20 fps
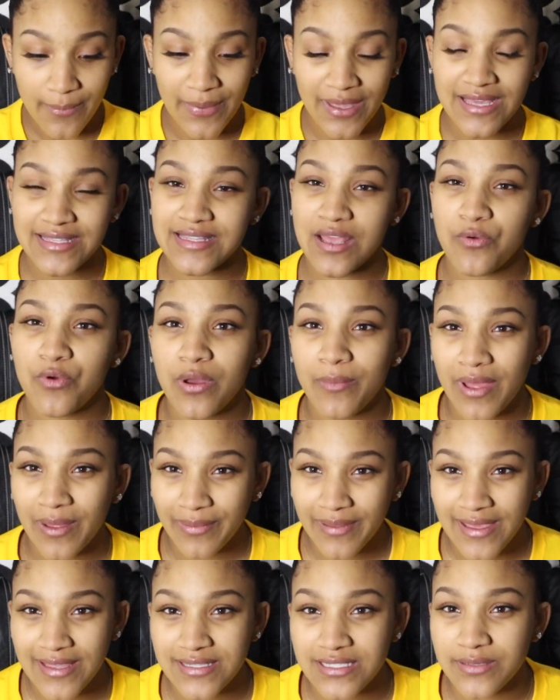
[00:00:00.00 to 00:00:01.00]
because I want my
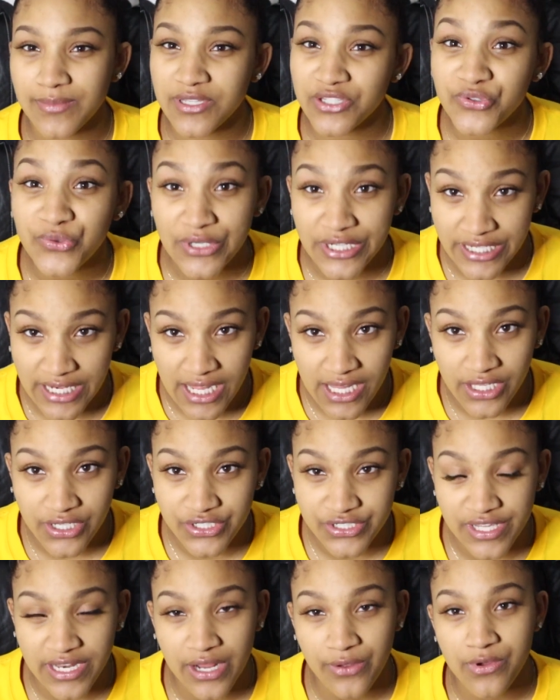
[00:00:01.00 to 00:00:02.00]
pants to be $20
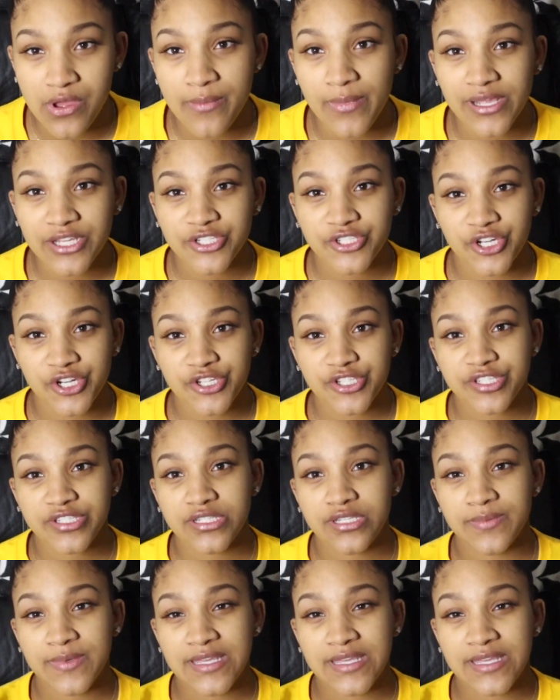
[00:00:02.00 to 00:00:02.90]
and I want my shirts